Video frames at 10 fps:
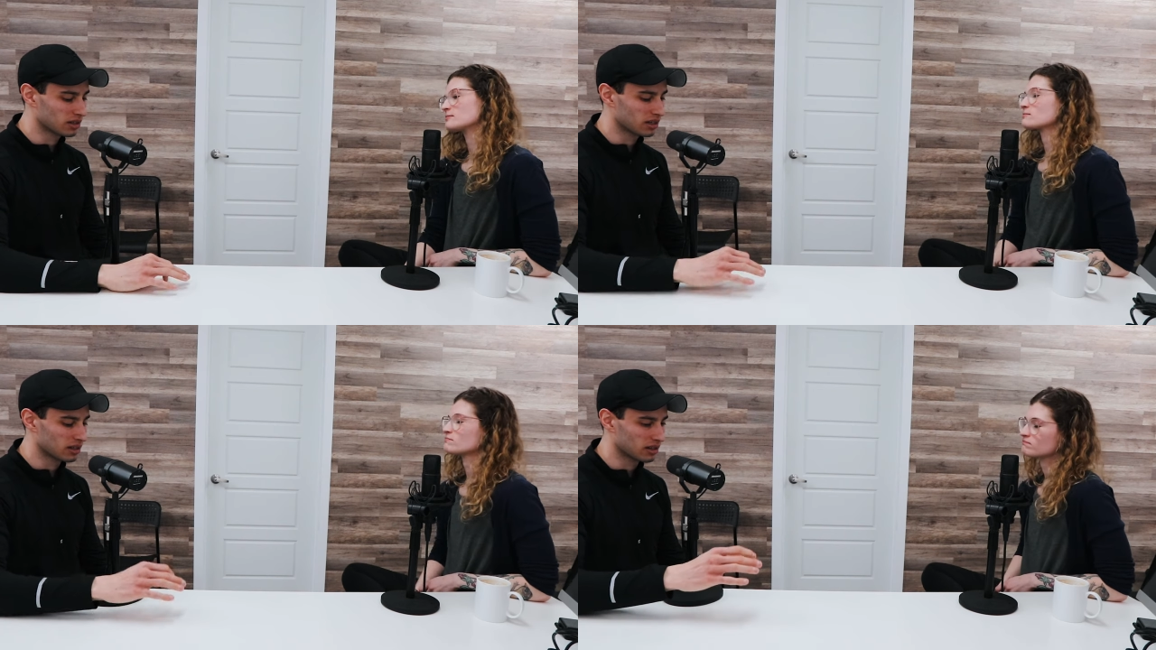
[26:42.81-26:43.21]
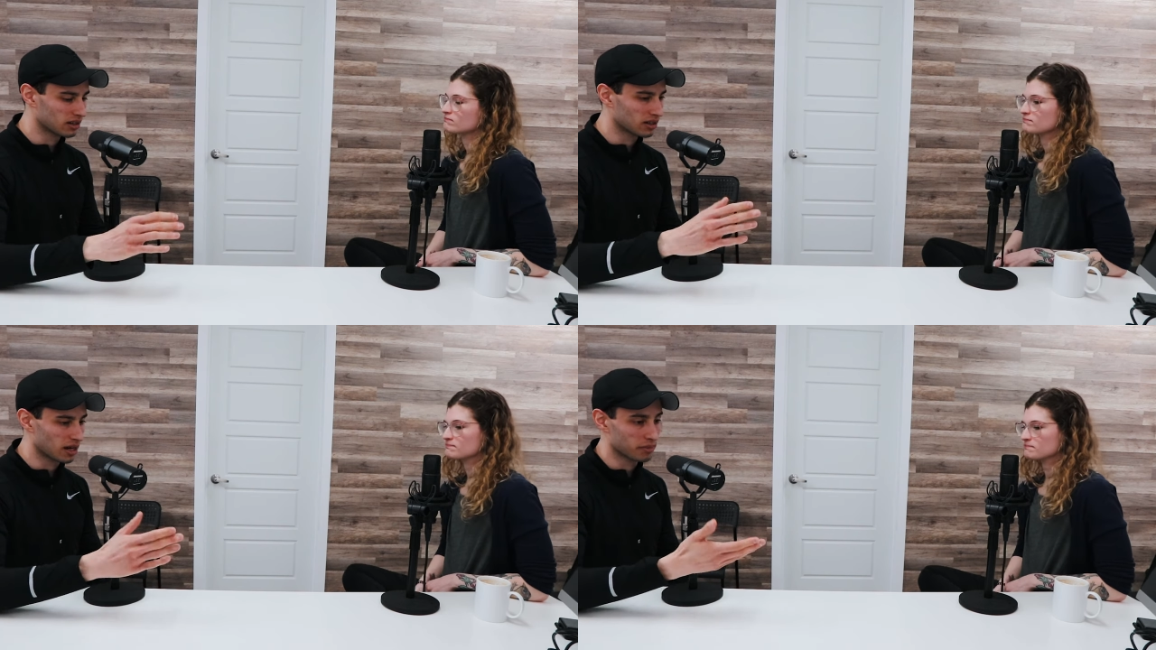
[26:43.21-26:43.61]

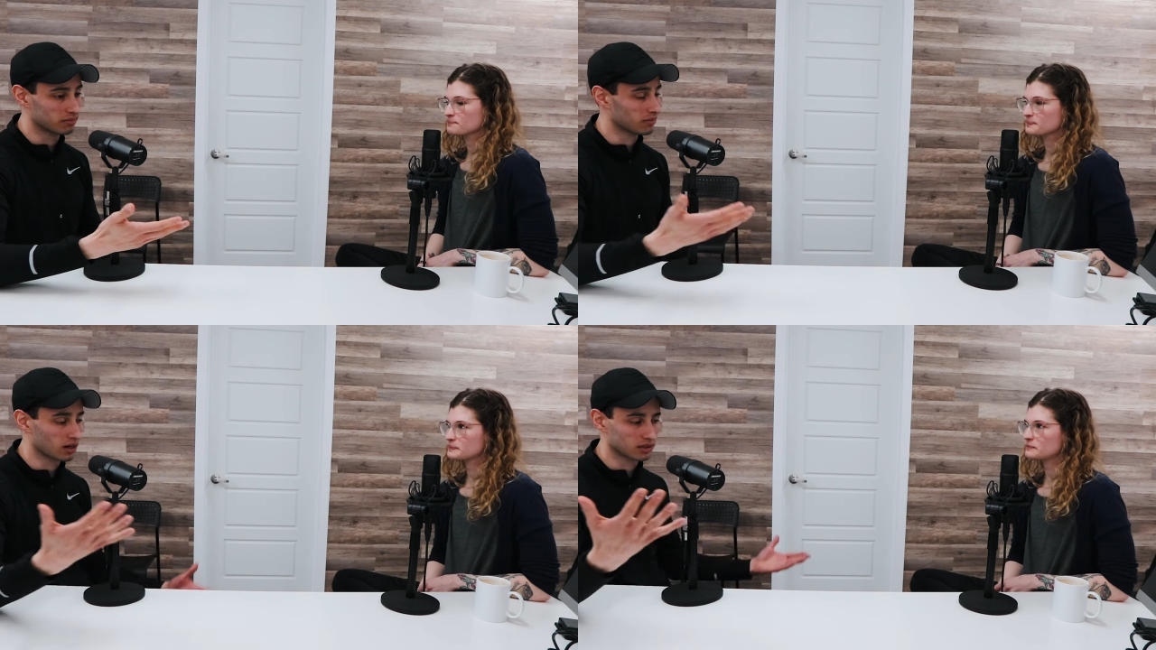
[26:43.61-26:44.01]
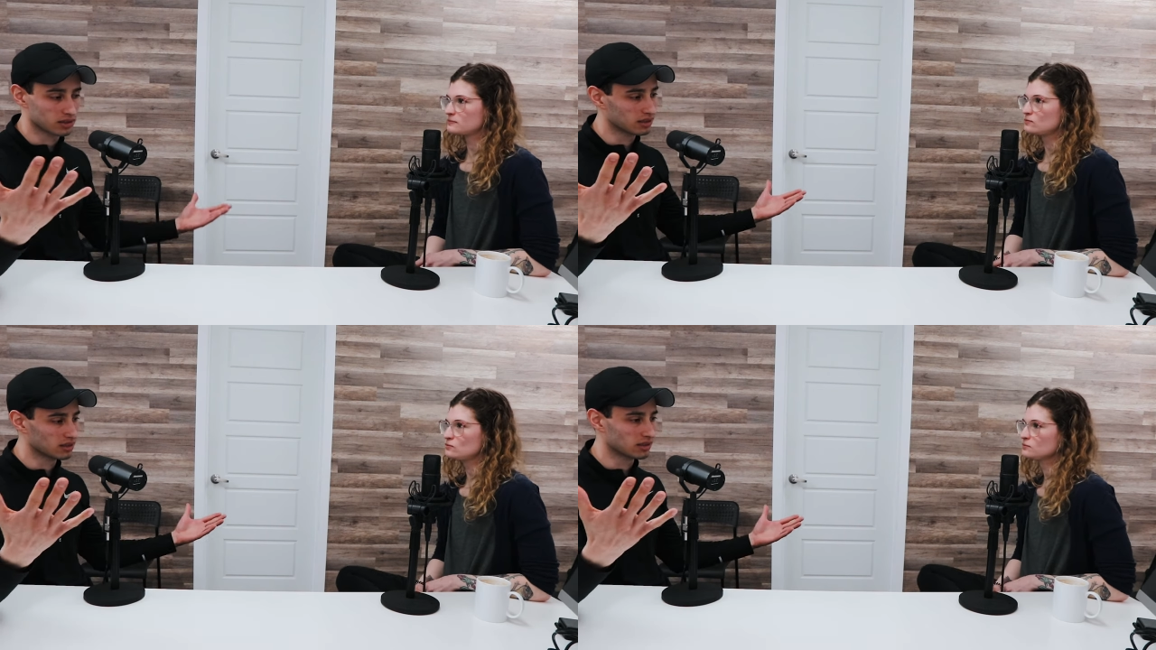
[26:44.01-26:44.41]
Speaker 1: Uh, I mean,
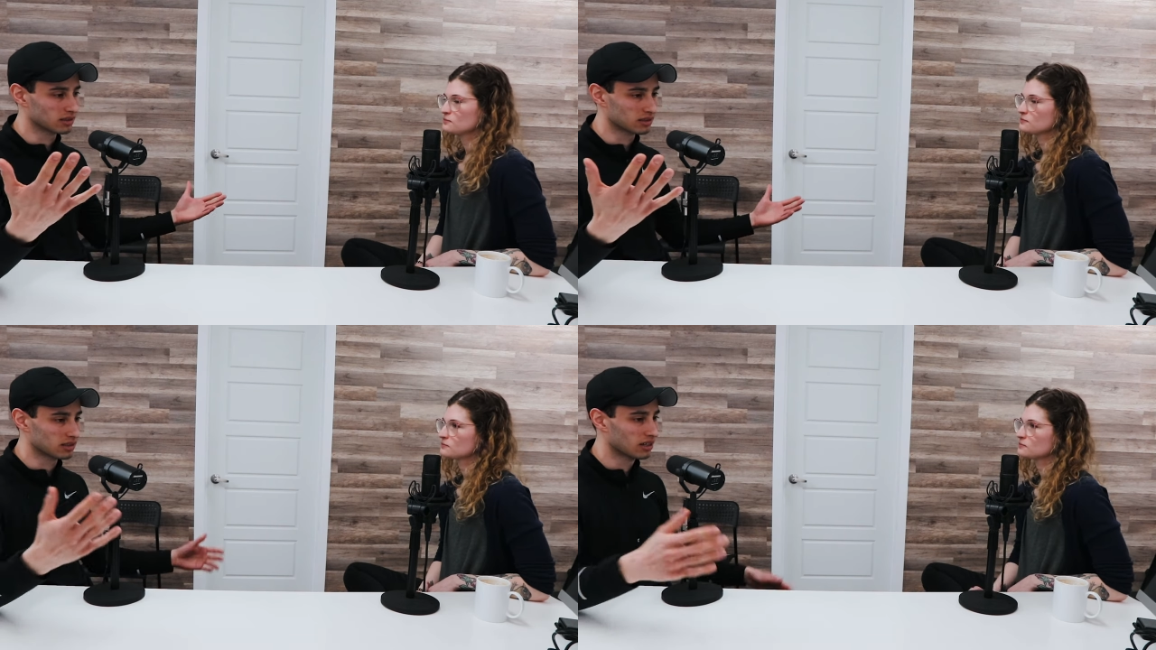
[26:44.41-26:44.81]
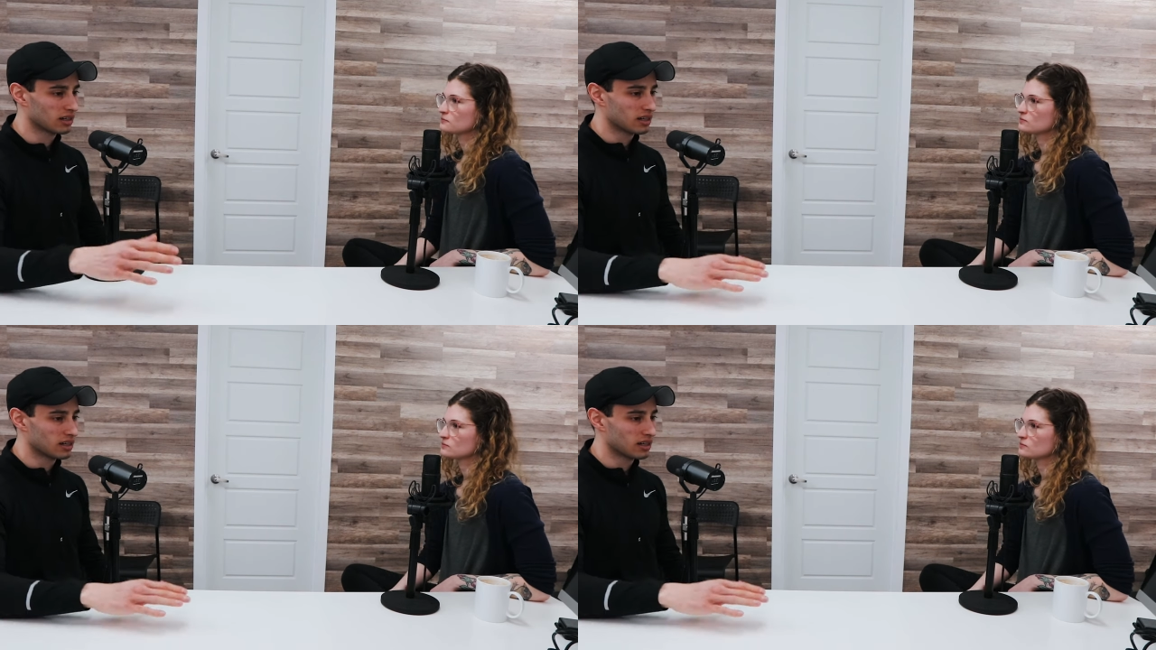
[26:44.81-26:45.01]
honestly, this is.